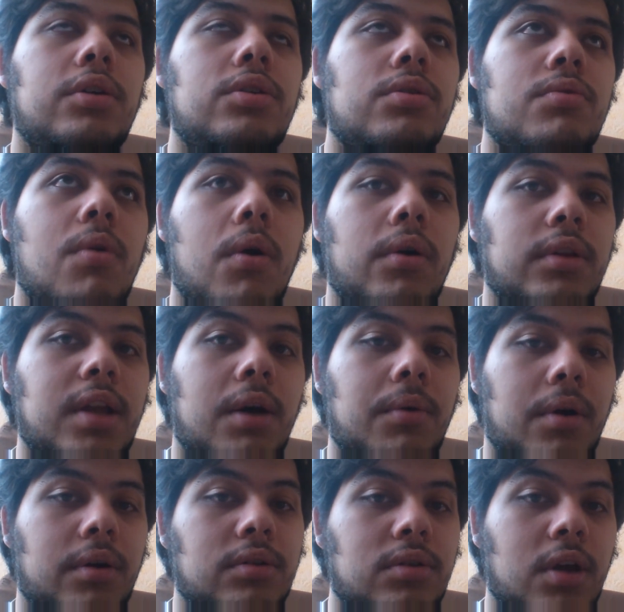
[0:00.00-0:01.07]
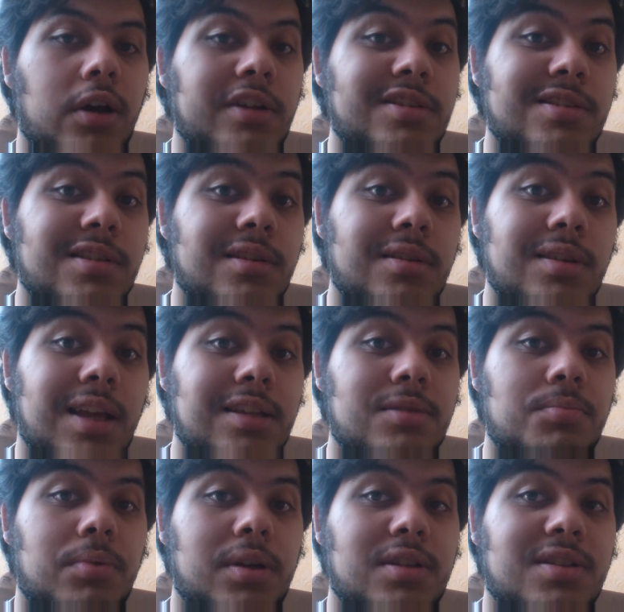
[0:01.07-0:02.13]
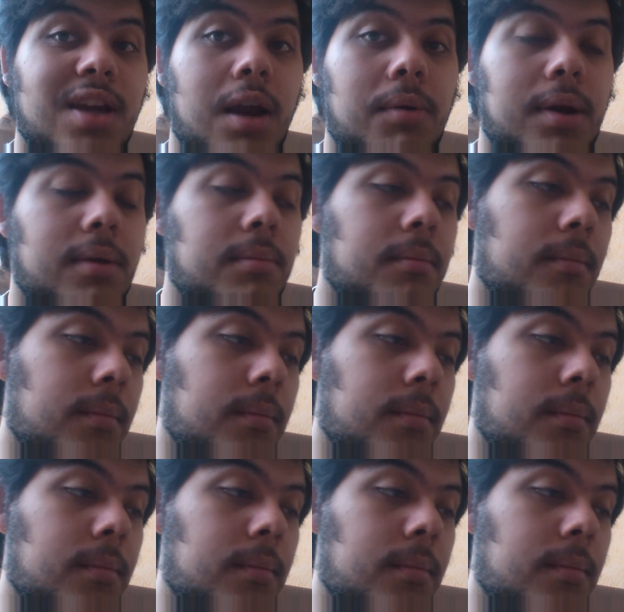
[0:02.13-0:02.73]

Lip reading: euro an hour does. That's pretty scary.